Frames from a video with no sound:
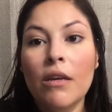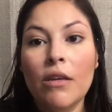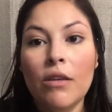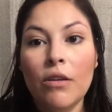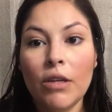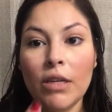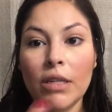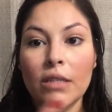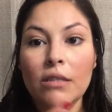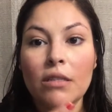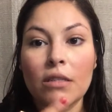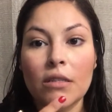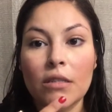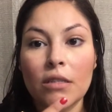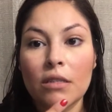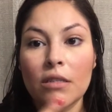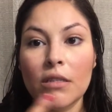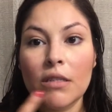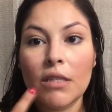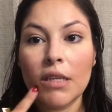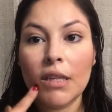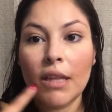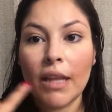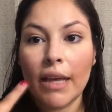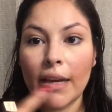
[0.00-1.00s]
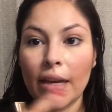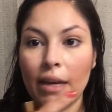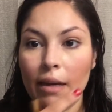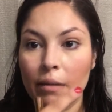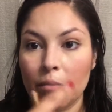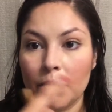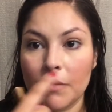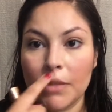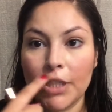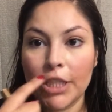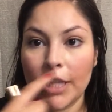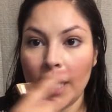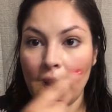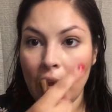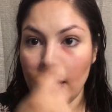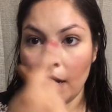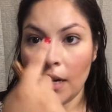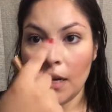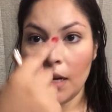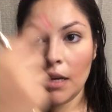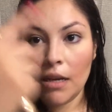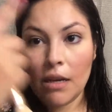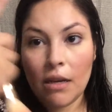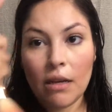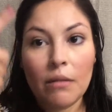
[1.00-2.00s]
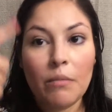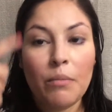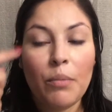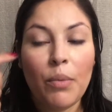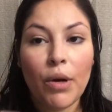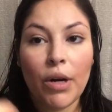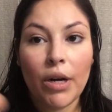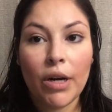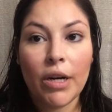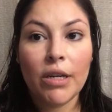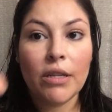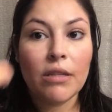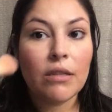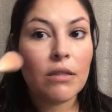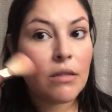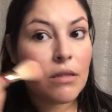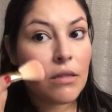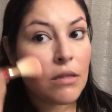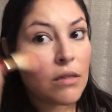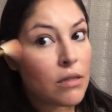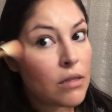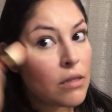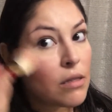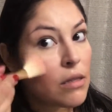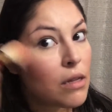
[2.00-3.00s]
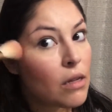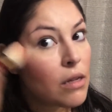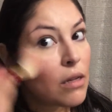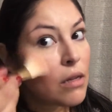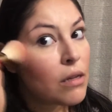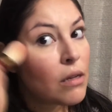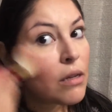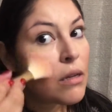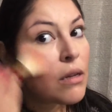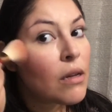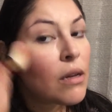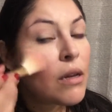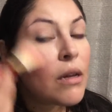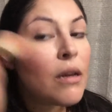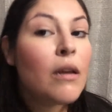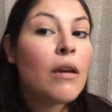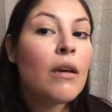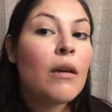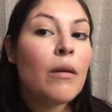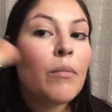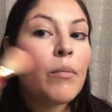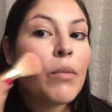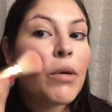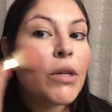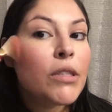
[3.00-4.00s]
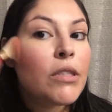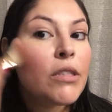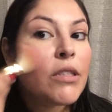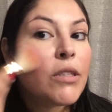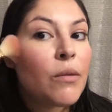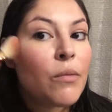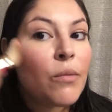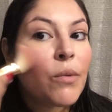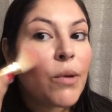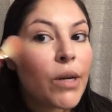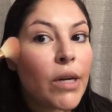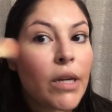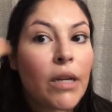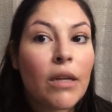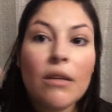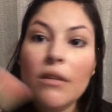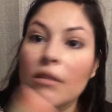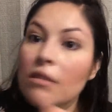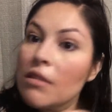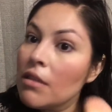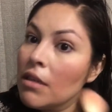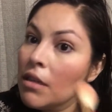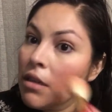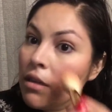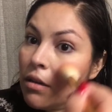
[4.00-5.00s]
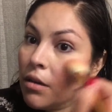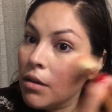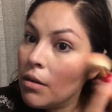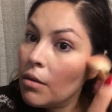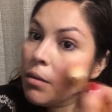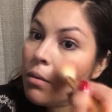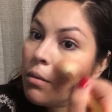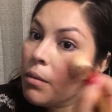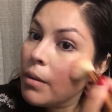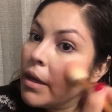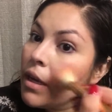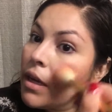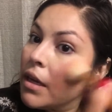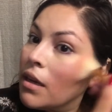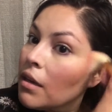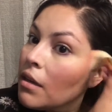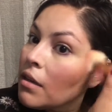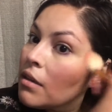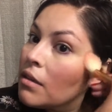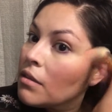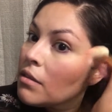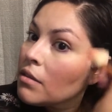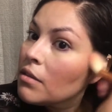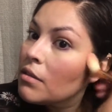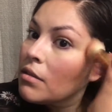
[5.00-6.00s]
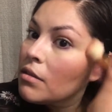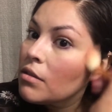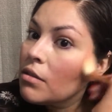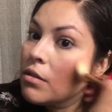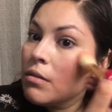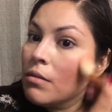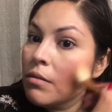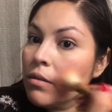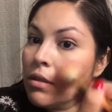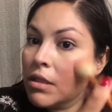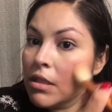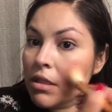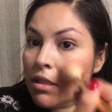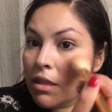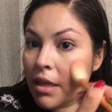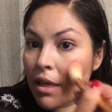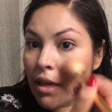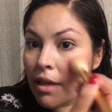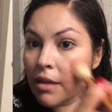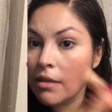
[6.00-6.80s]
You can still see like I'm shiny in parts, but don't worry, it's gonna go away towards the